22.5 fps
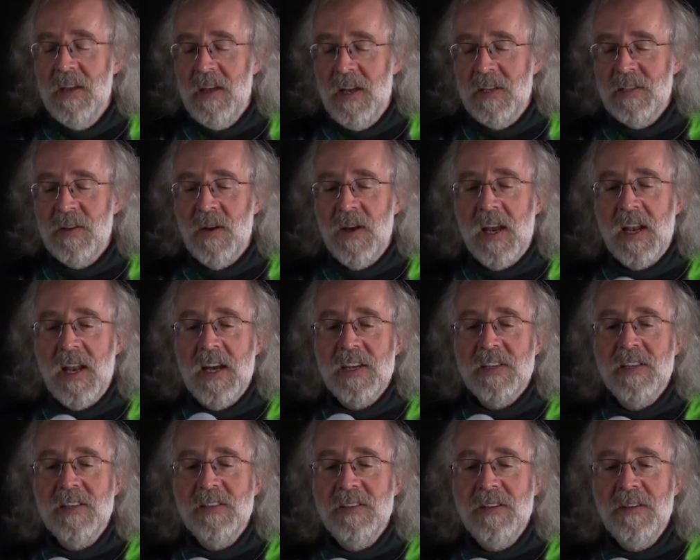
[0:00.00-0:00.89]
And so I can
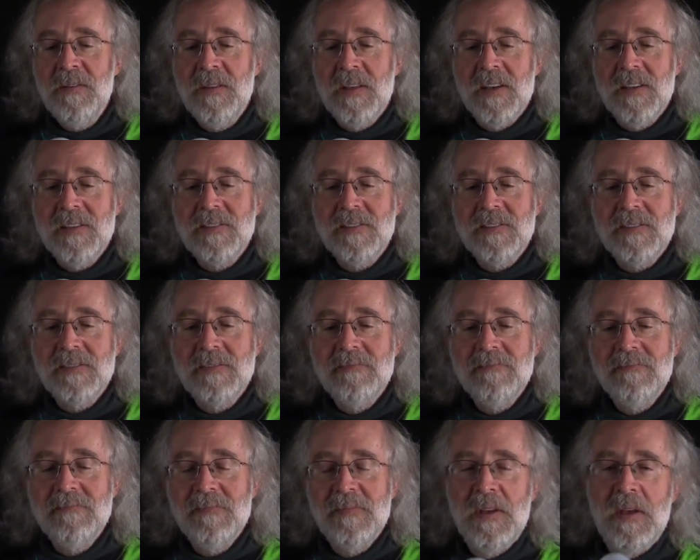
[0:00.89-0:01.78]
actually do this
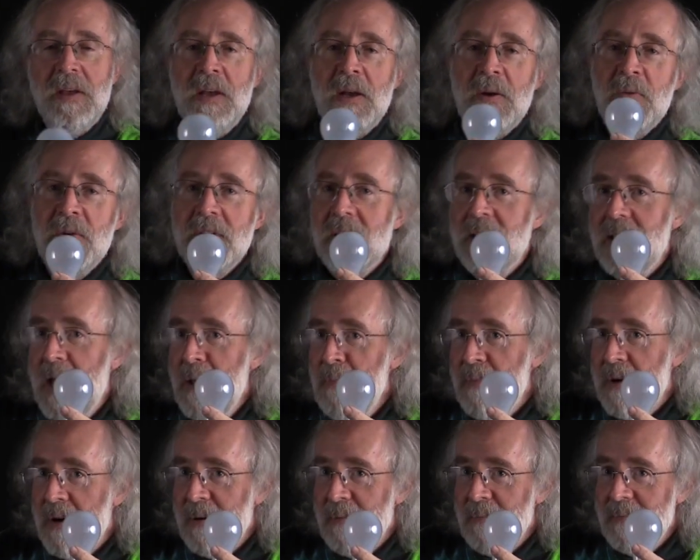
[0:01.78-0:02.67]
with a
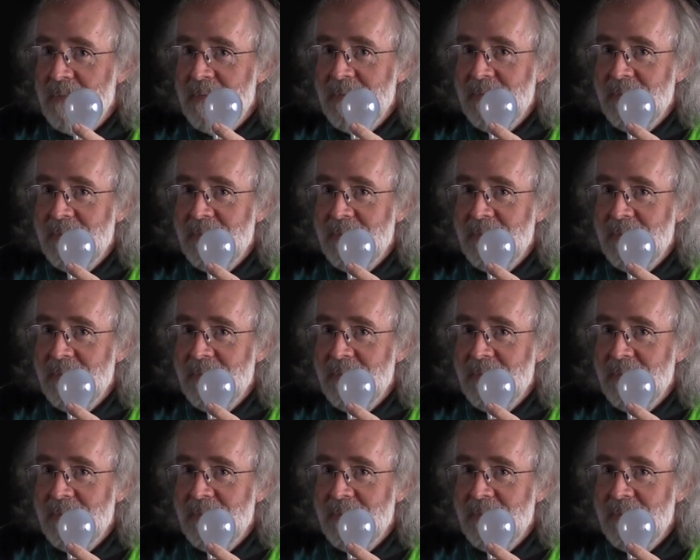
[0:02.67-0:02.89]
light bulb.